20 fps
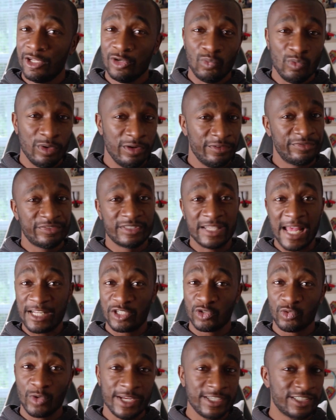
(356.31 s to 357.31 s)
with
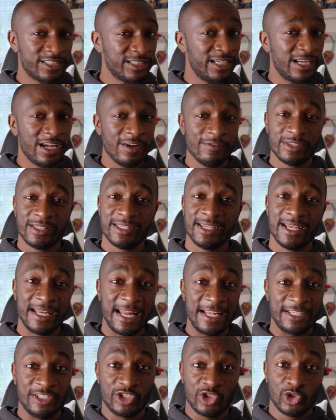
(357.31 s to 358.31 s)
saturation and everything. And
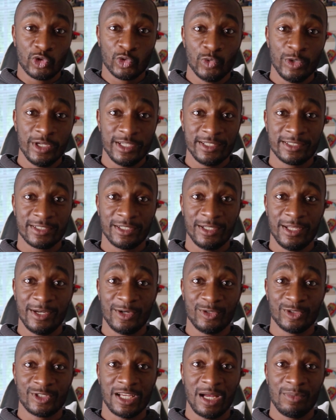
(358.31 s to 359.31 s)
I just threw his LUT
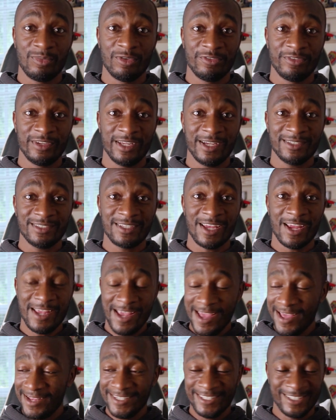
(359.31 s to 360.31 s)
on top of it. I was like,
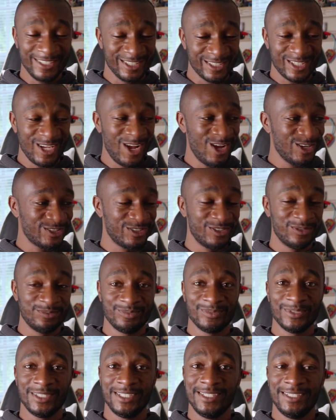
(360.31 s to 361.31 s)
yeah, this looks awesome.
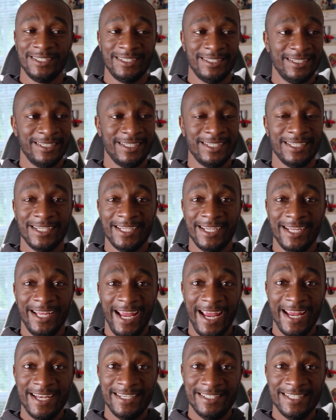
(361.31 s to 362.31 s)

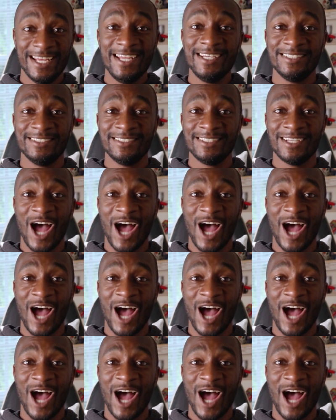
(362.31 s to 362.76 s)
It didn't,